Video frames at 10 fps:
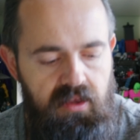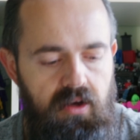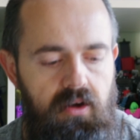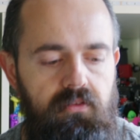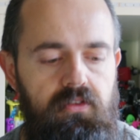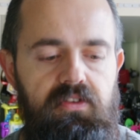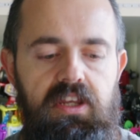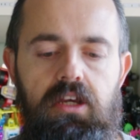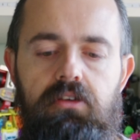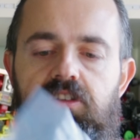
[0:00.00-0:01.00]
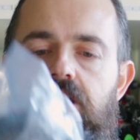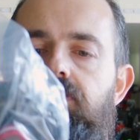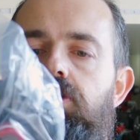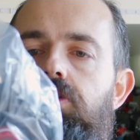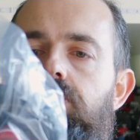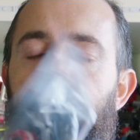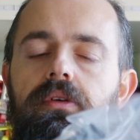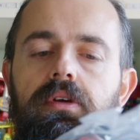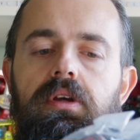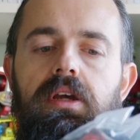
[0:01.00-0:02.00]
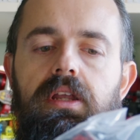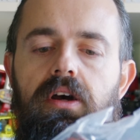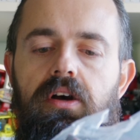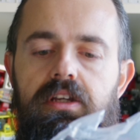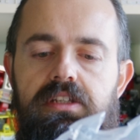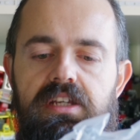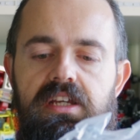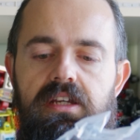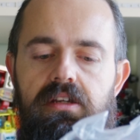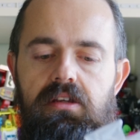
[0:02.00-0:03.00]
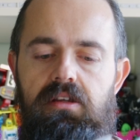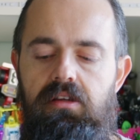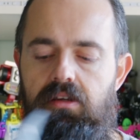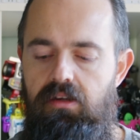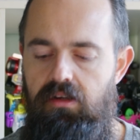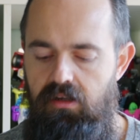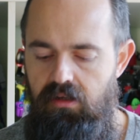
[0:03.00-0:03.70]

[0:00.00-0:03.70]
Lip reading: of the video to give you an idea. It's